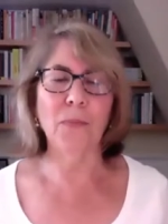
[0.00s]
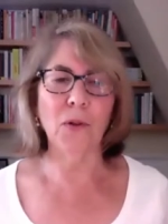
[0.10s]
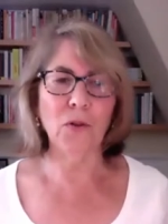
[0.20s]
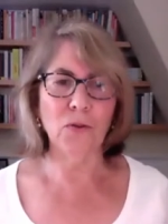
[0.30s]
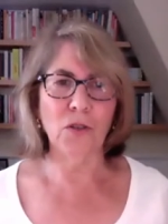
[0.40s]

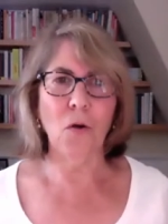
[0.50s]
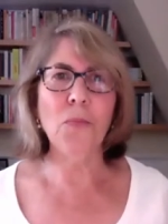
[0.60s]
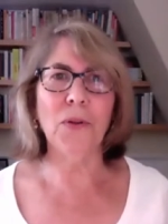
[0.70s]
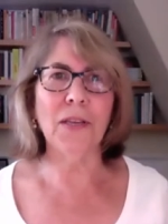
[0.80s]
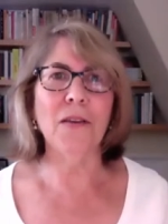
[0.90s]
people who
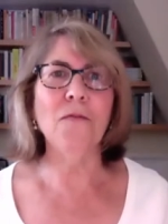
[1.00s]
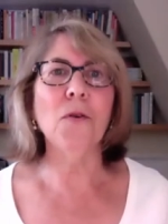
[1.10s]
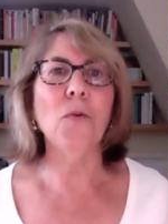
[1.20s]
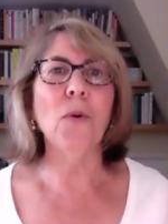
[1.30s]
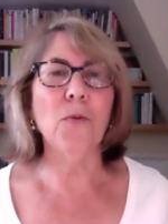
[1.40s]
don't believe
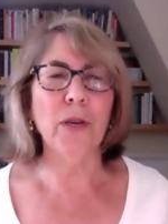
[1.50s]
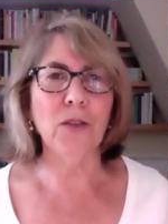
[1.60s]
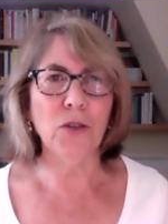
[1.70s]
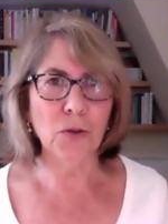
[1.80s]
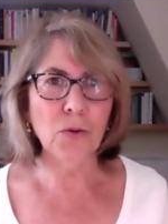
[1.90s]
the way we
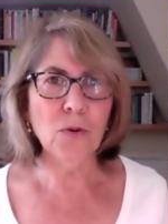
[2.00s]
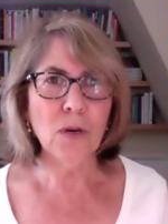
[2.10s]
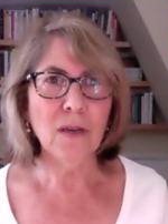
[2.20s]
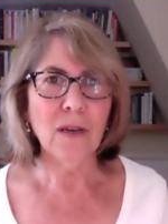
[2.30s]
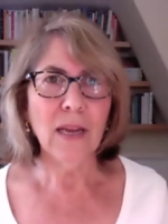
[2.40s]
do.
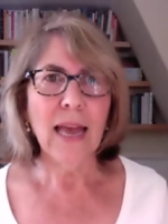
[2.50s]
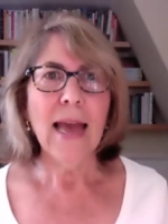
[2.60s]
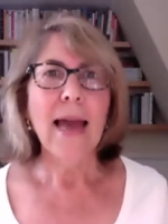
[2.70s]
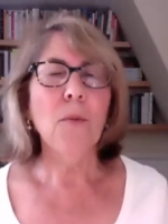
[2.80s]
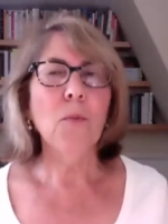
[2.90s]

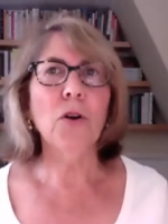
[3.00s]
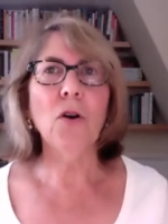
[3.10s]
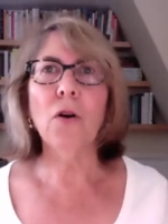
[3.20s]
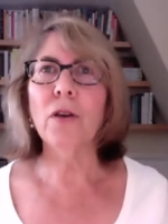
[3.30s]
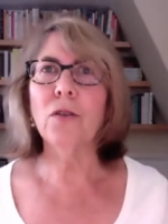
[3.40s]
And we're
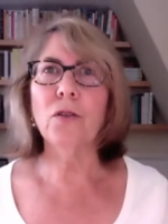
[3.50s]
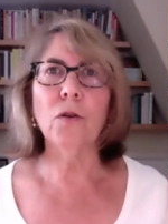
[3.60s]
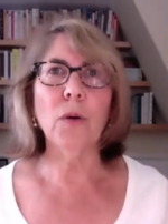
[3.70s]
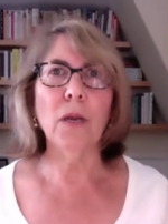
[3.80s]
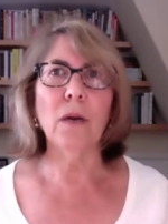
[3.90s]
going to
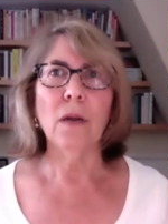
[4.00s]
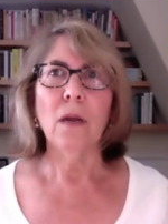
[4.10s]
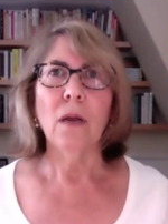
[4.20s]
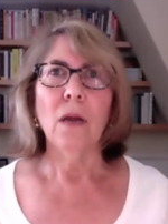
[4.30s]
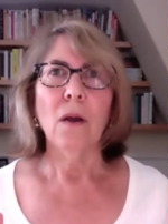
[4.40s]
do it
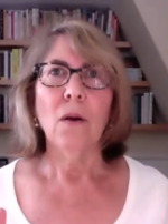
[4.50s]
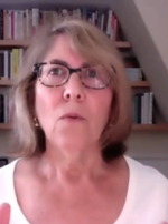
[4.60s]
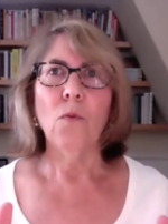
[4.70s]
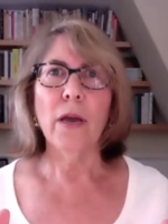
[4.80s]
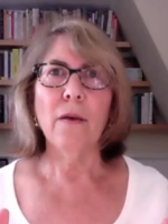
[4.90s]

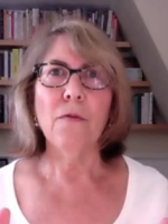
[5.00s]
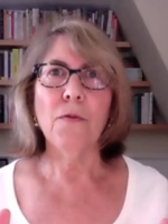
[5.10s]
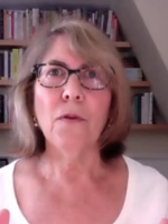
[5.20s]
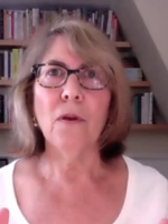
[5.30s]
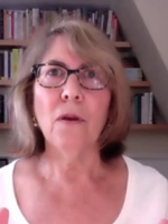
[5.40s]
with
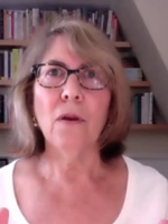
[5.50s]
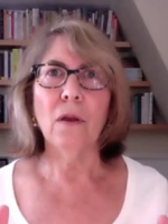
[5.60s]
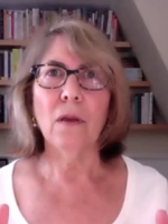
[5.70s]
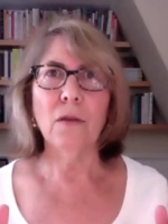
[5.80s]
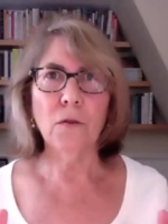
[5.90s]

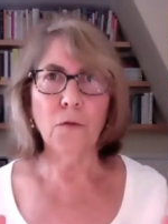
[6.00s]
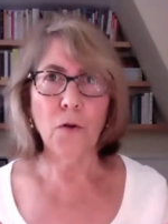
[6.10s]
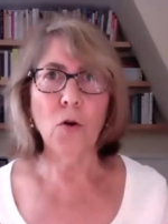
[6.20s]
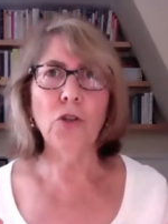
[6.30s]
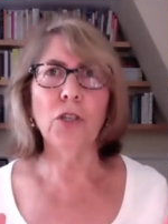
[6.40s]

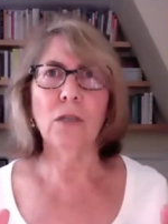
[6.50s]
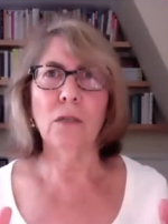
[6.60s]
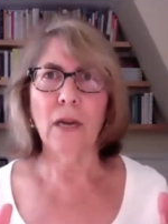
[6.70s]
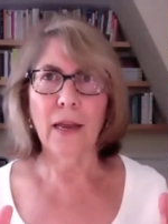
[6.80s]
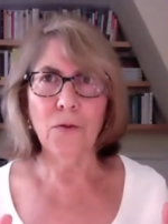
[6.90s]

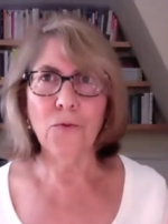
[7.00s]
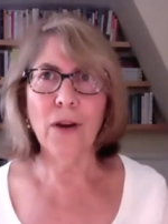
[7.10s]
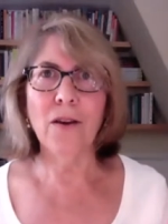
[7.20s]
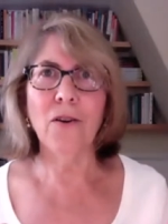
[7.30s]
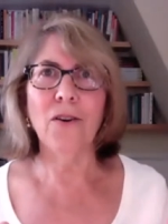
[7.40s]
devotion and
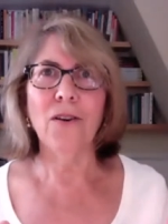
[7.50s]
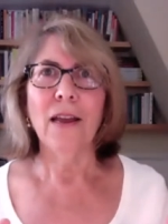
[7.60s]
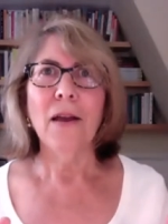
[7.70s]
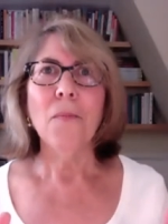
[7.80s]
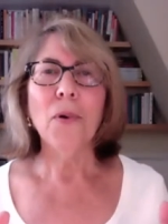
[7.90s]
rigor,
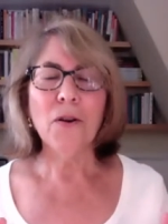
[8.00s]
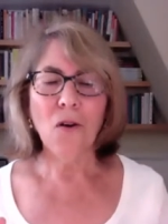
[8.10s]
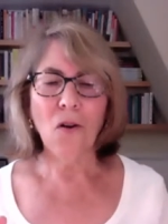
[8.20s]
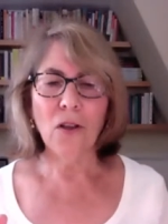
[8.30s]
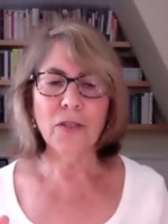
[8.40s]

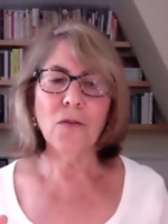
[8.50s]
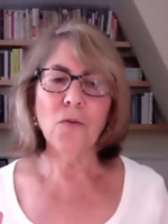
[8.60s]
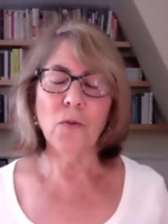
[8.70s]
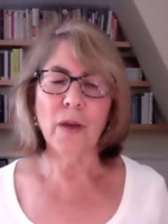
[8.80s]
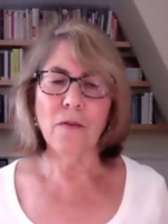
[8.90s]
but also
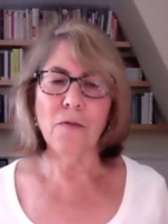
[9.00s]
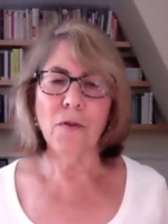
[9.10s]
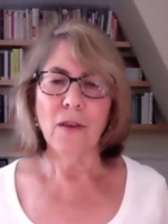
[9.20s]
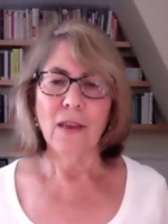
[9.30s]
with,